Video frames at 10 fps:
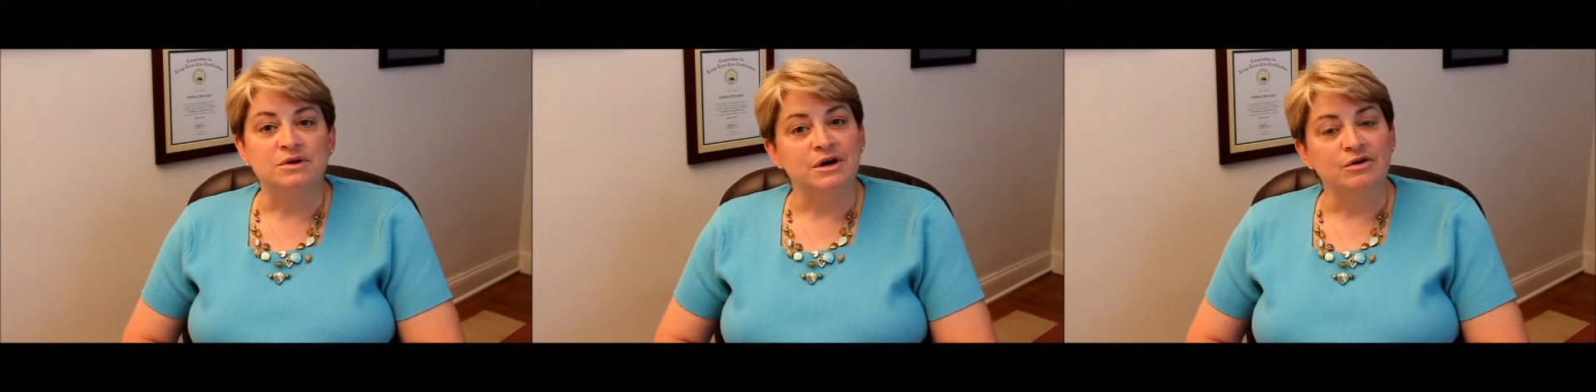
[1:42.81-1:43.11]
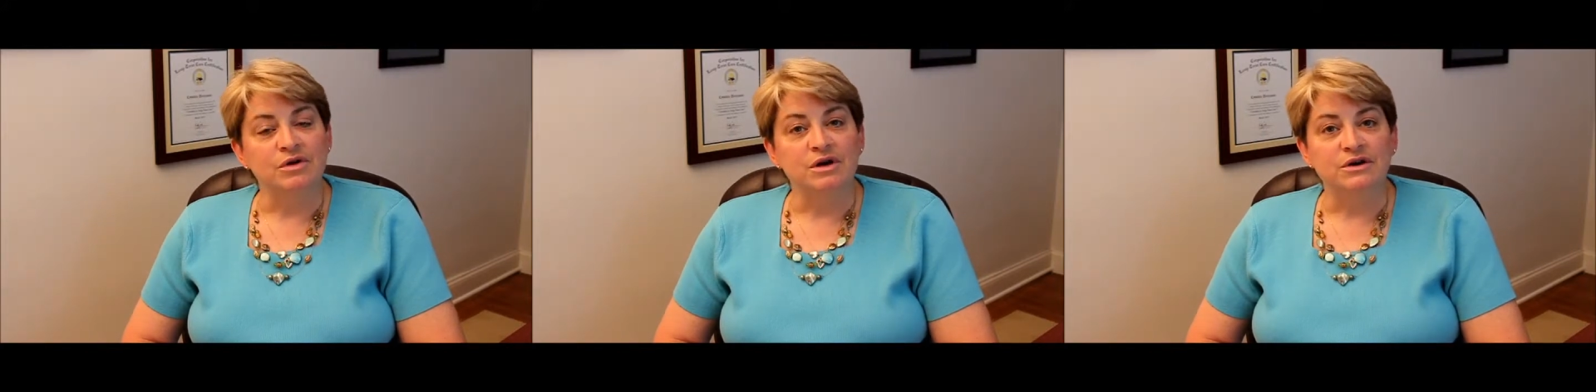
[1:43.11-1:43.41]
not a
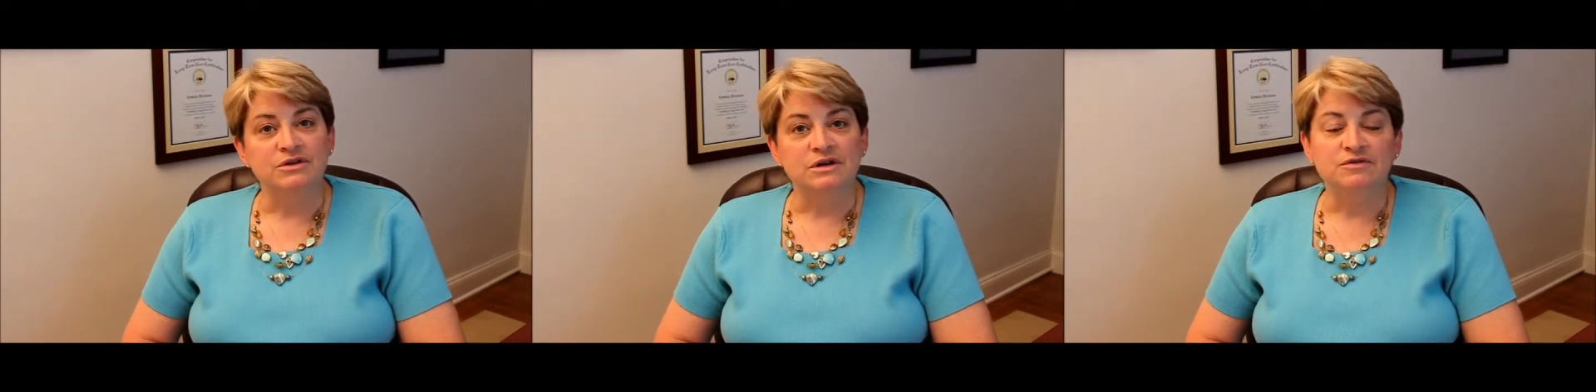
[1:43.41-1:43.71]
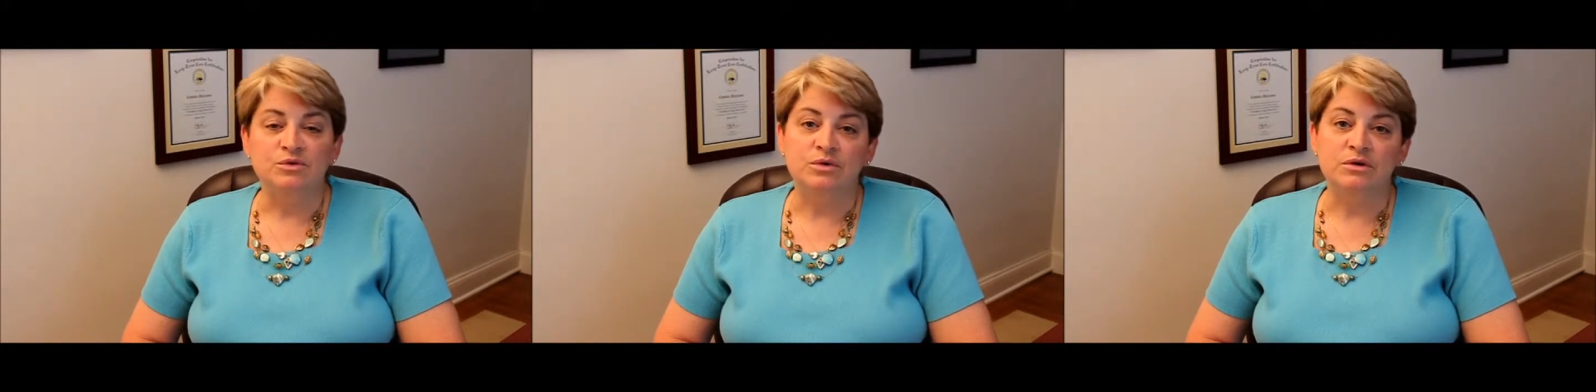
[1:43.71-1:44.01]
great idea
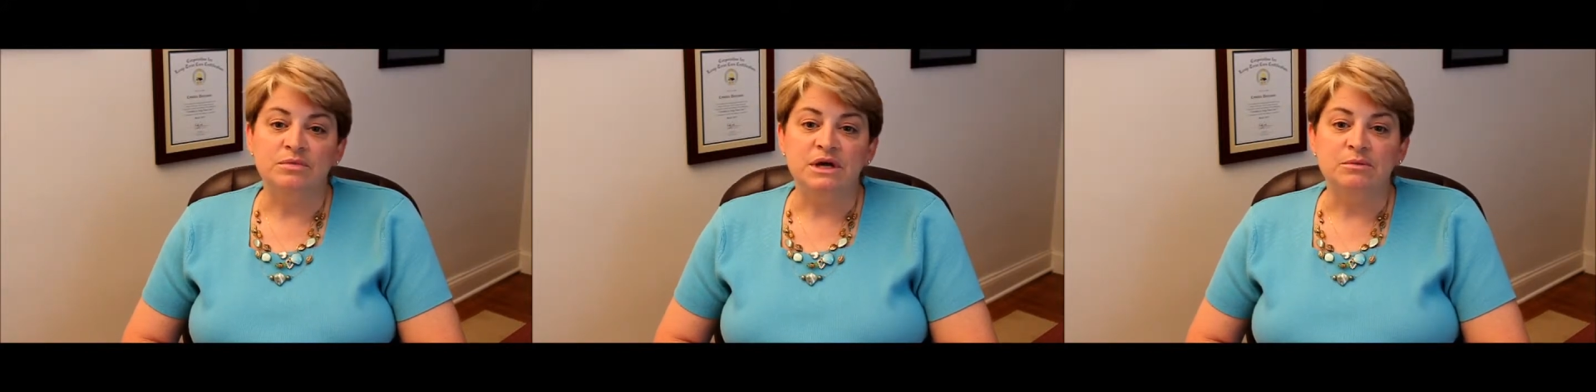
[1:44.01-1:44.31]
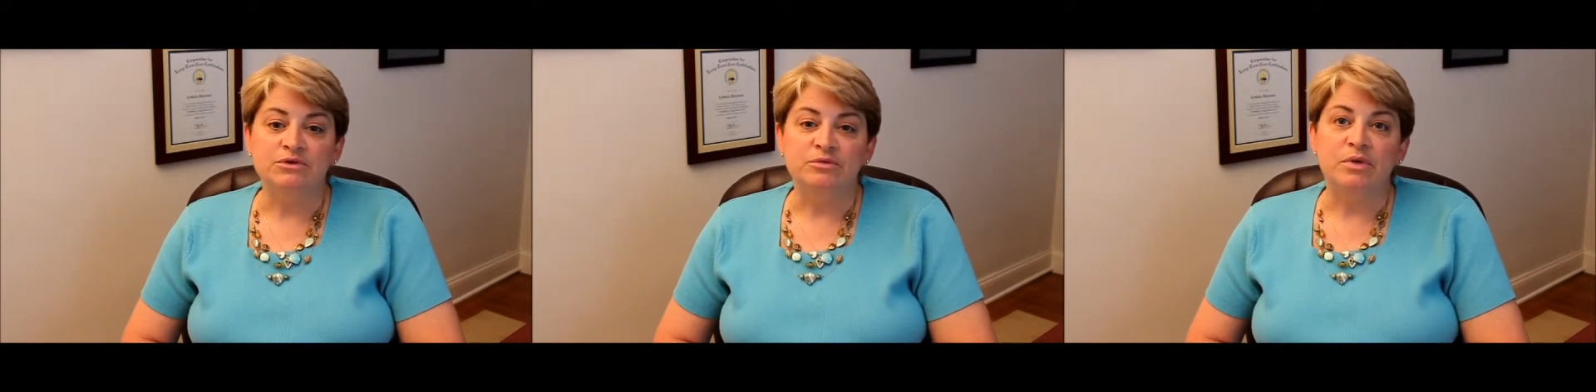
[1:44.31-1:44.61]
if you want to be
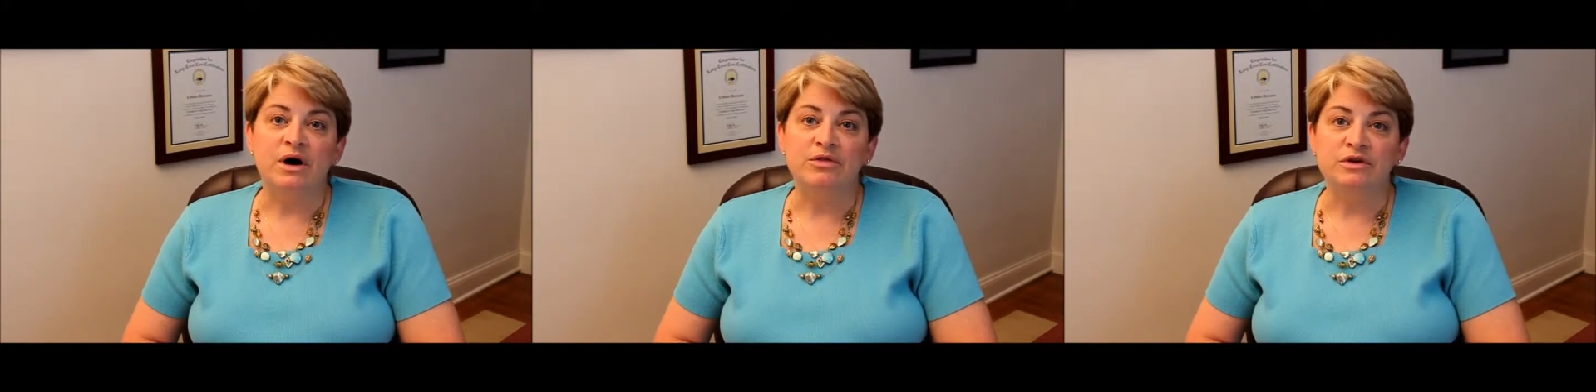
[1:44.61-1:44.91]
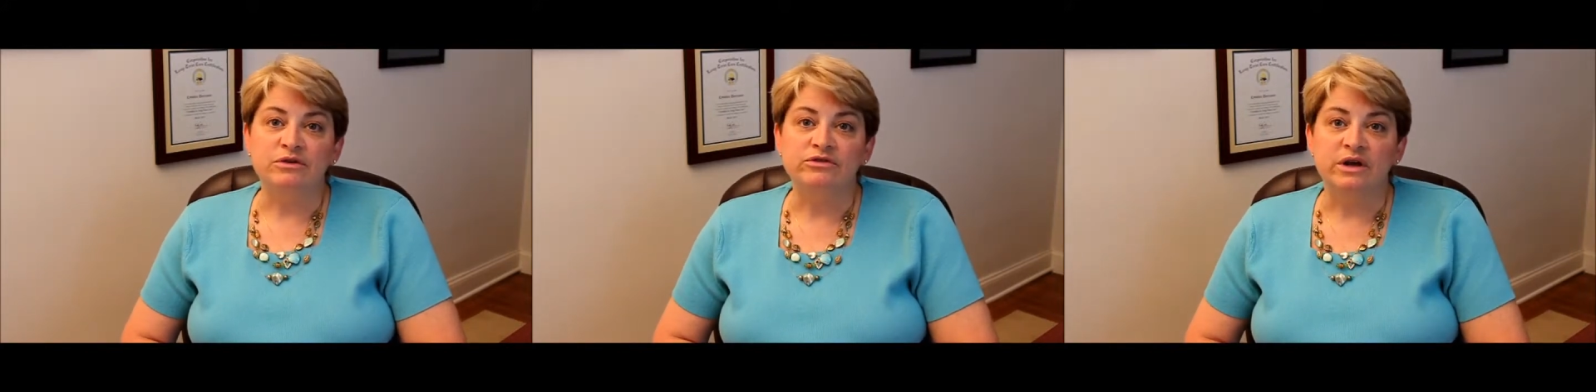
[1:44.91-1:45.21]
able to buy
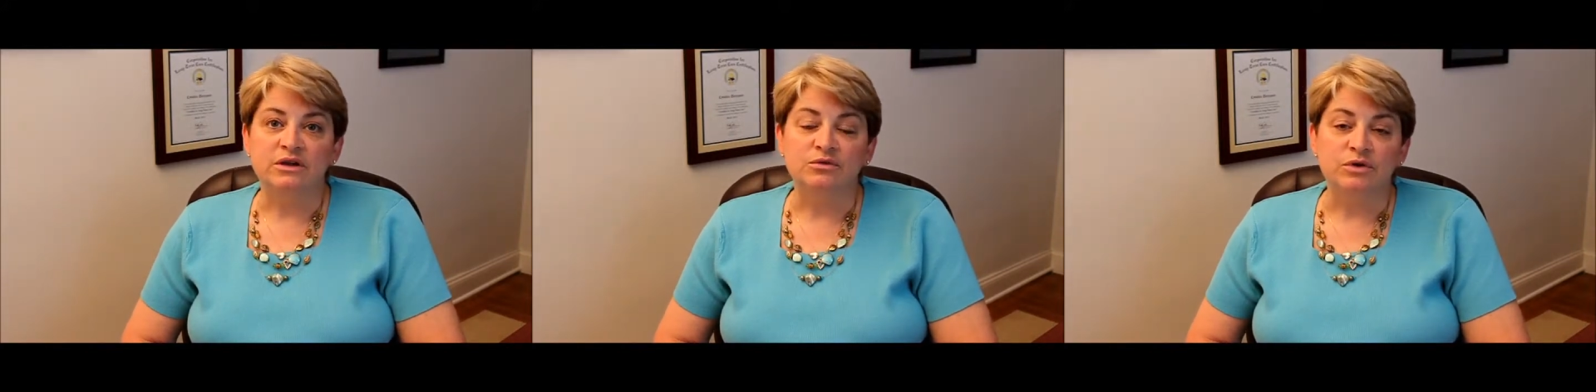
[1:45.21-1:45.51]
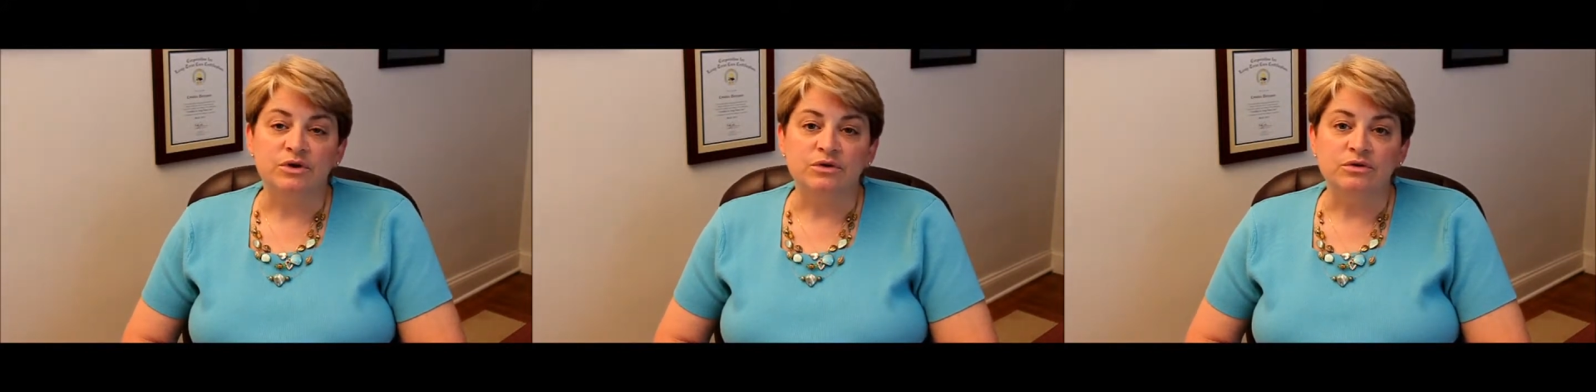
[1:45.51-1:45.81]
things down the
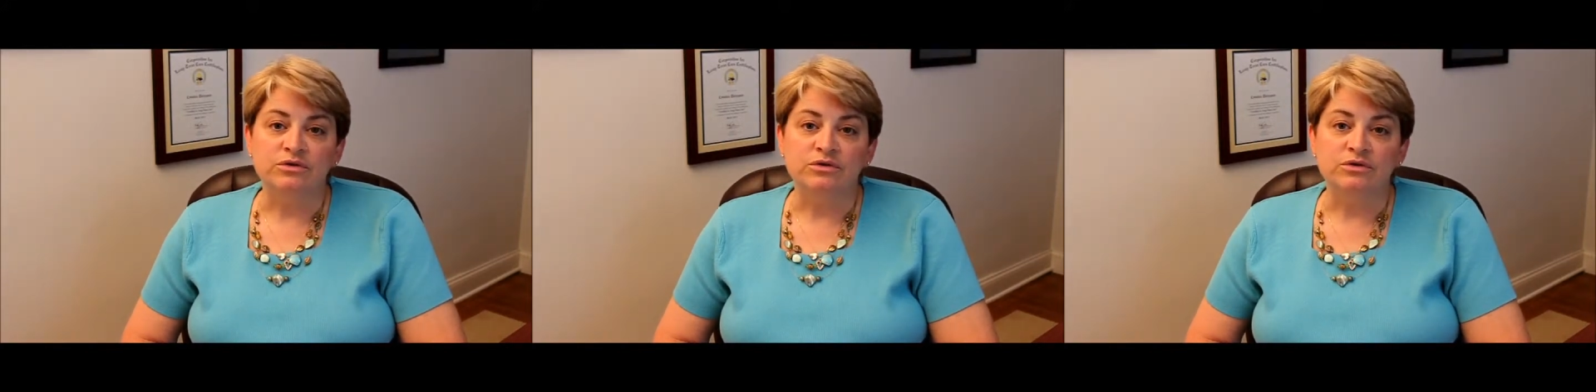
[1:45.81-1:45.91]
road.